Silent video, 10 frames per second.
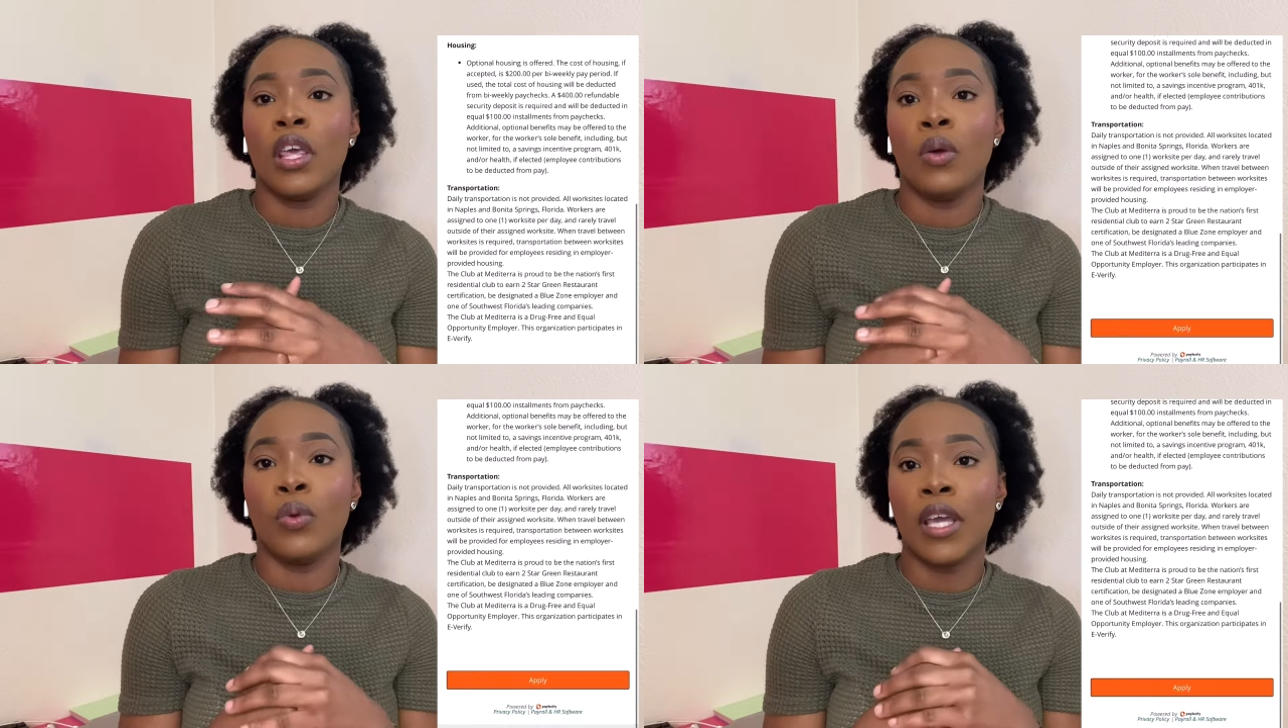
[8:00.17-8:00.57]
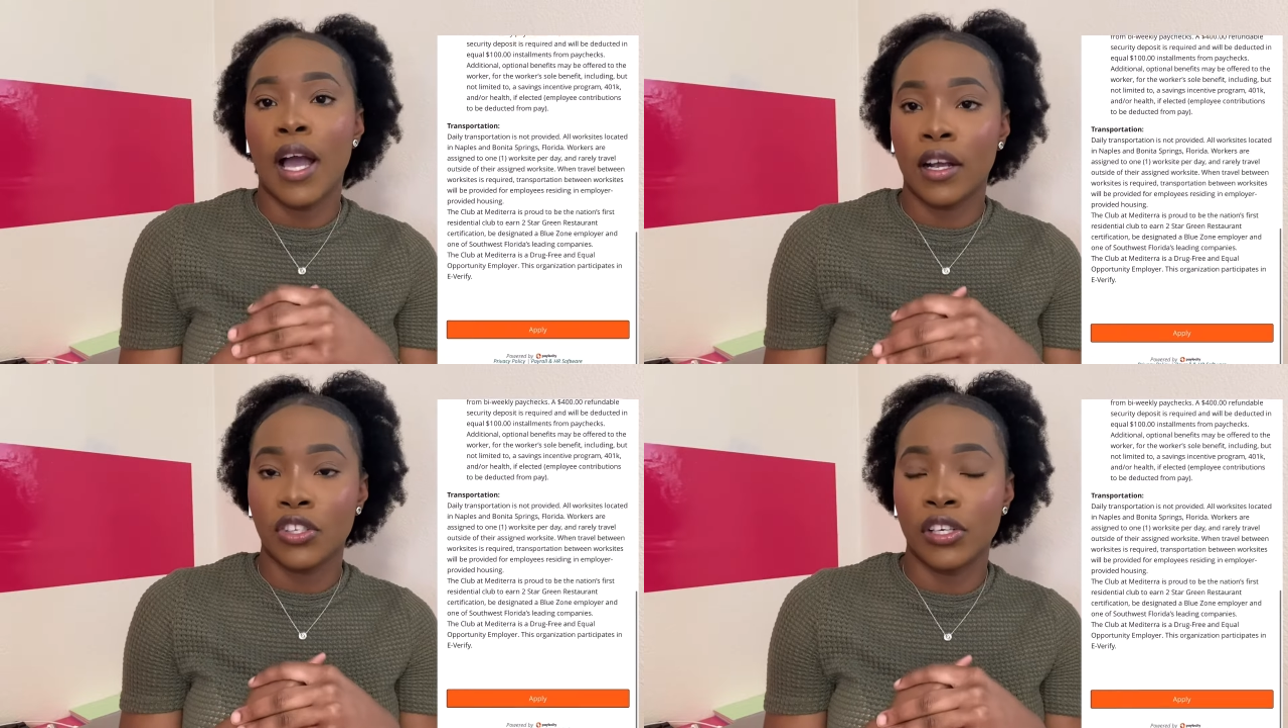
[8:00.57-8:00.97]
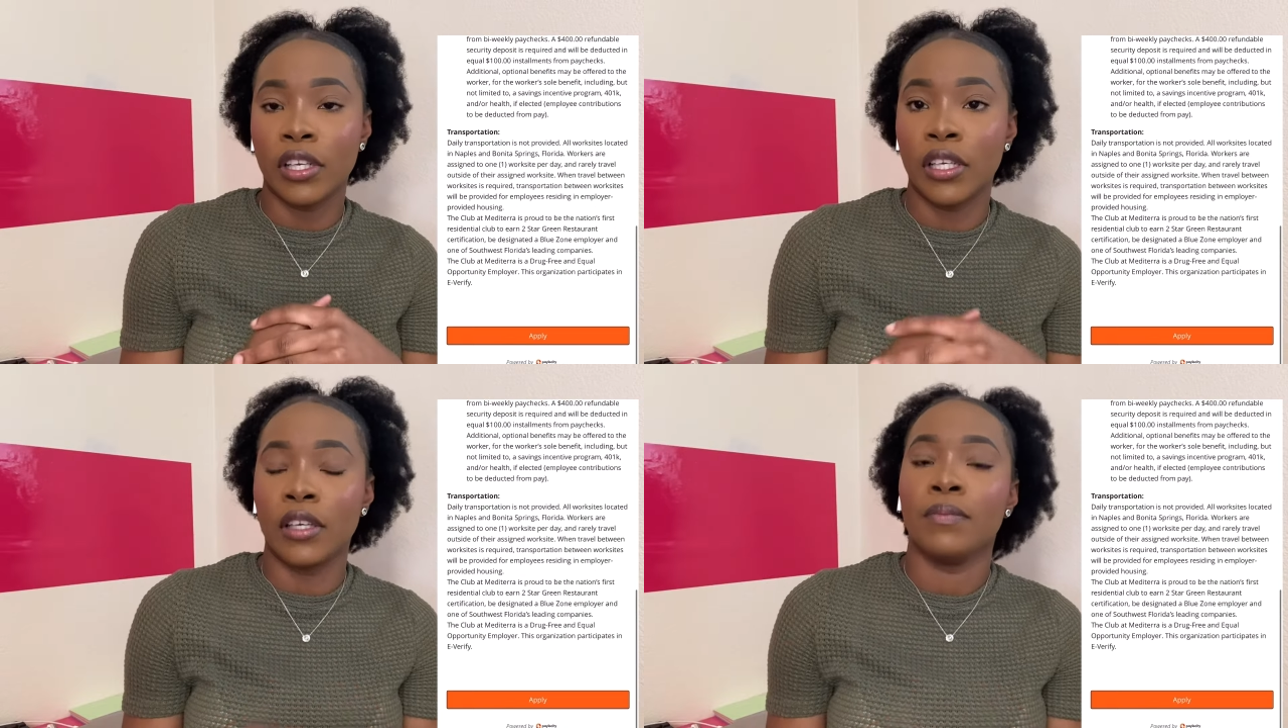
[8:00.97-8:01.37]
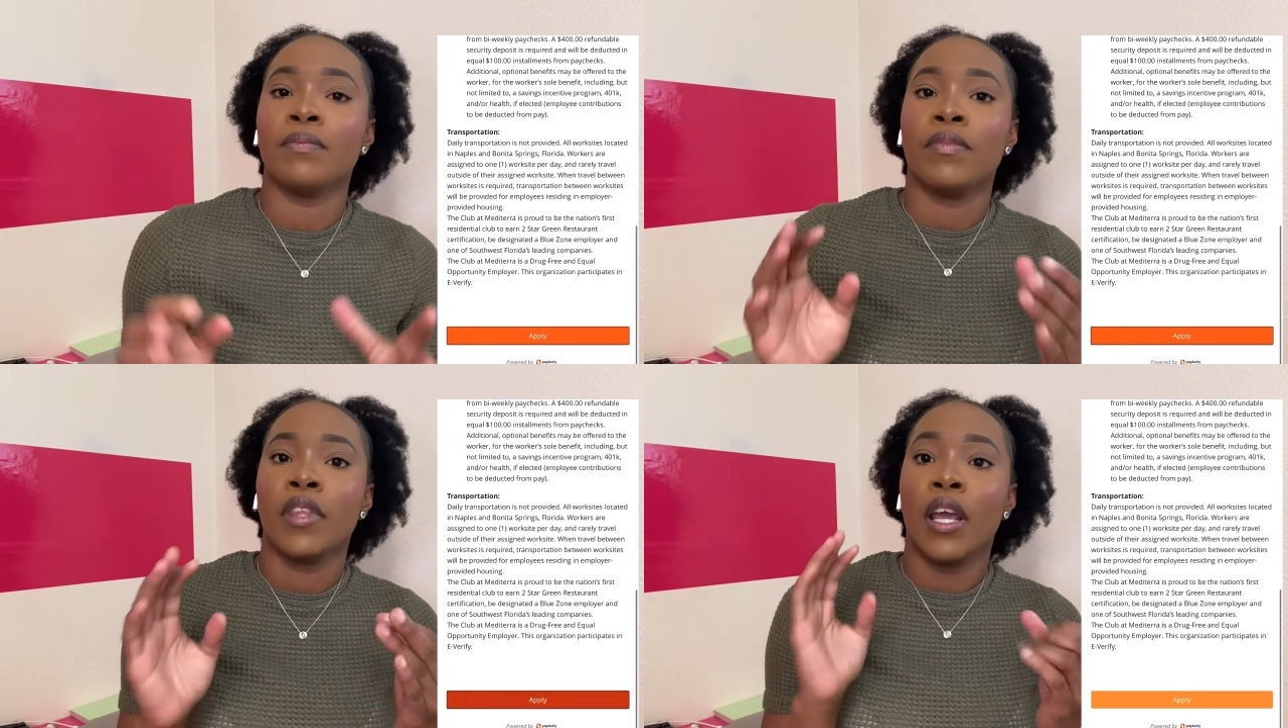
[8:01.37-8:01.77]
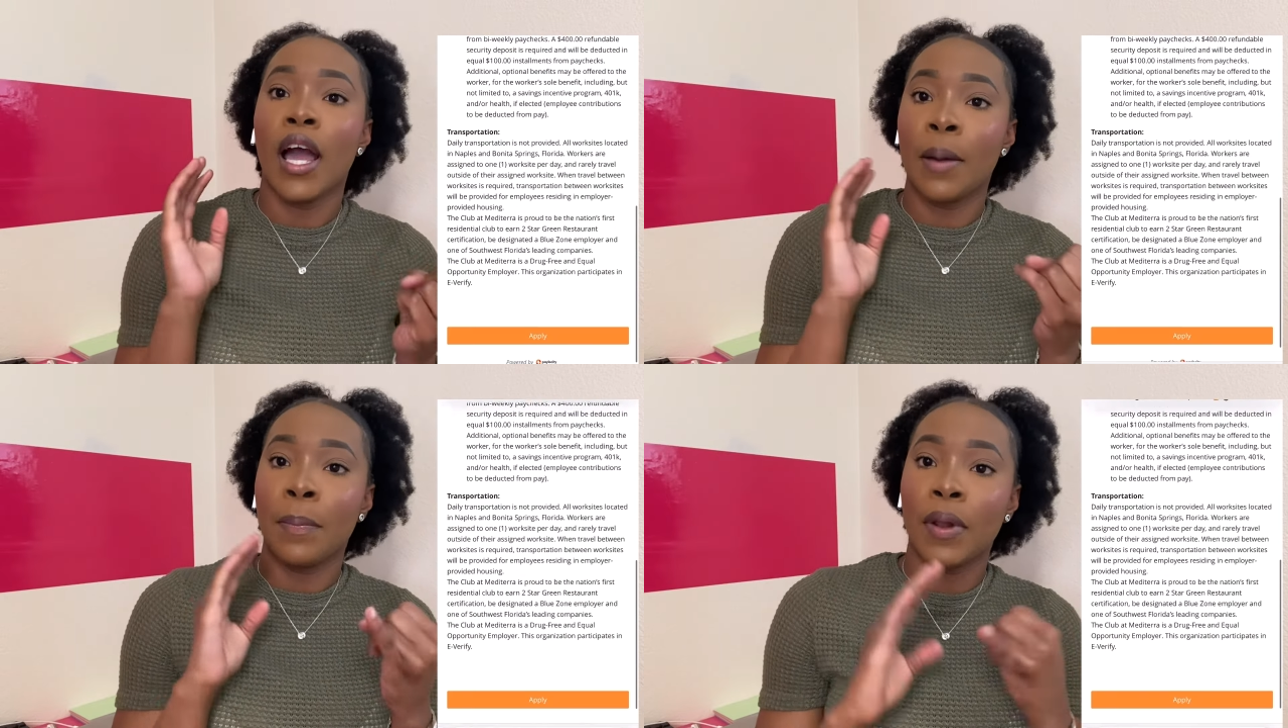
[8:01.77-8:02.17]
we actually
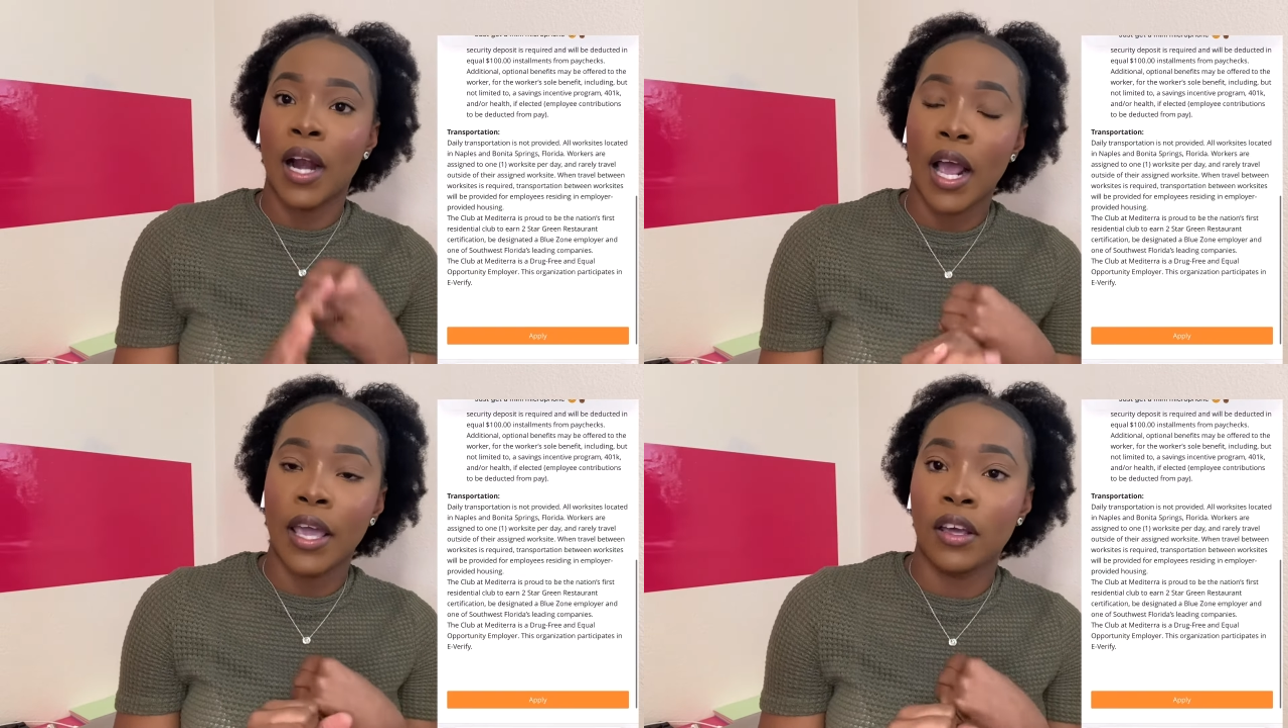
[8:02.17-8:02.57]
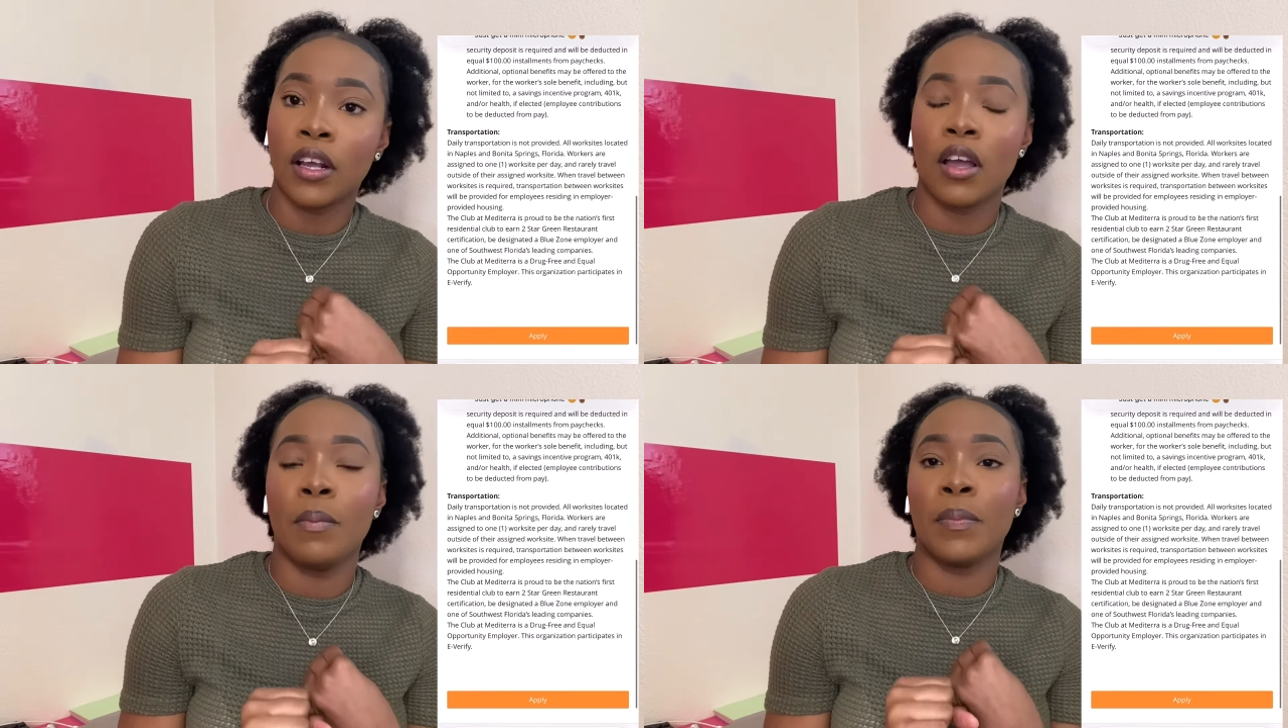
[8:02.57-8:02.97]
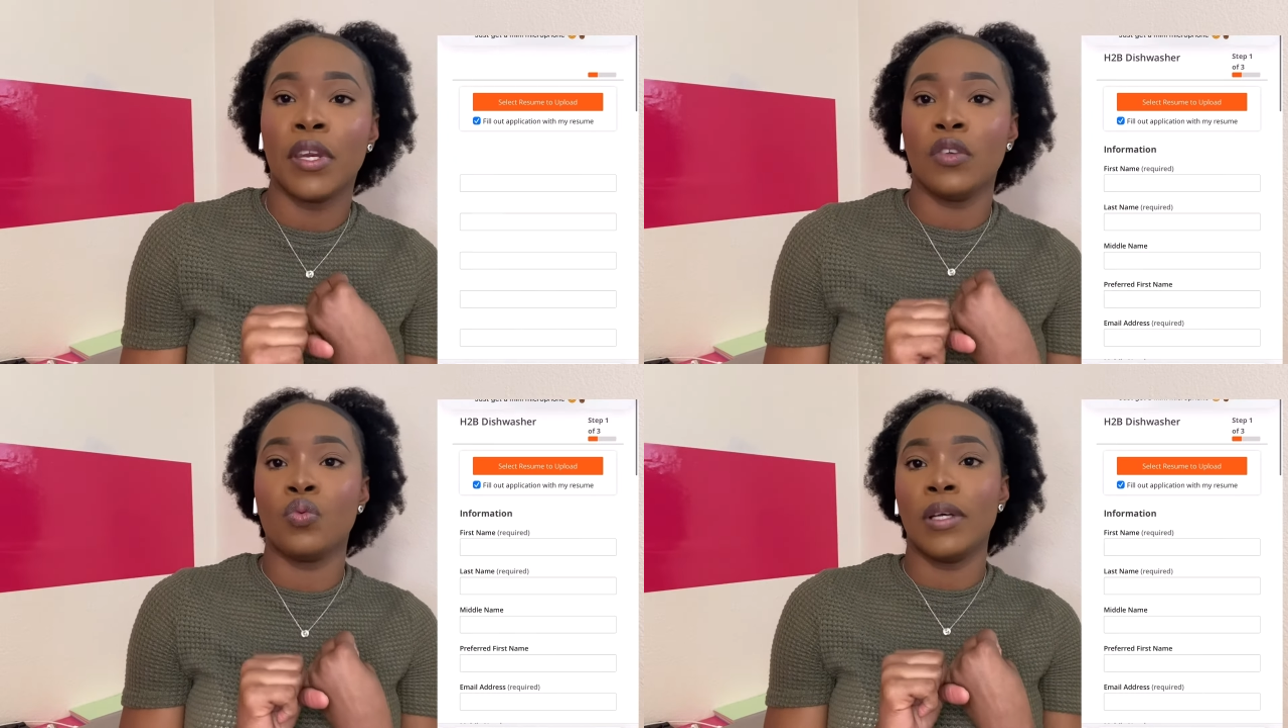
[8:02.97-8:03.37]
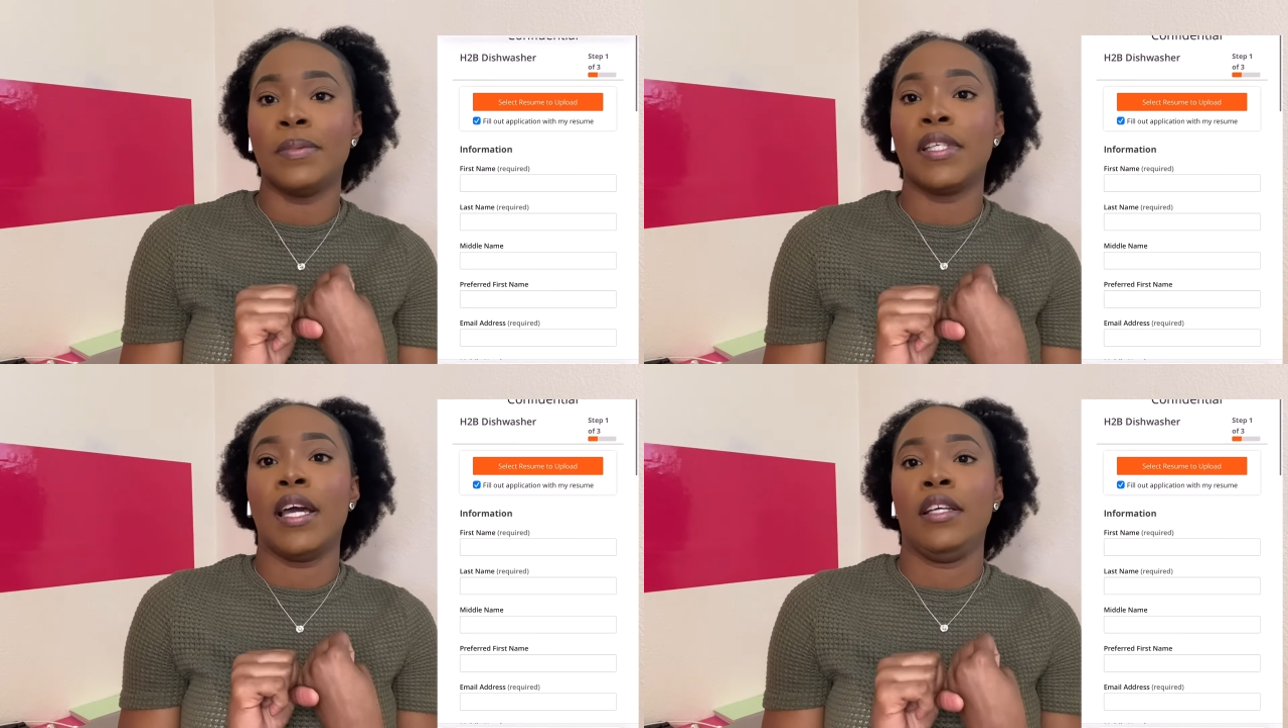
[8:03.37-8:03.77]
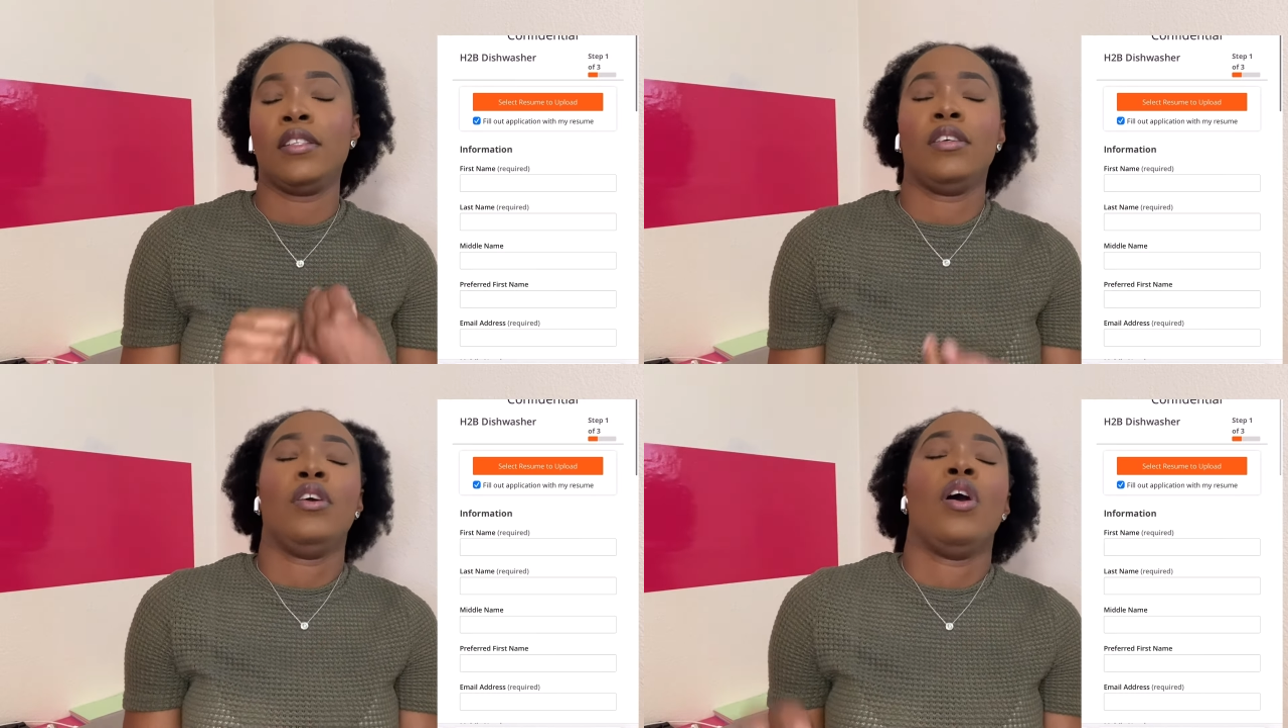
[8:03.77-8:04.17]
apply on a company's website,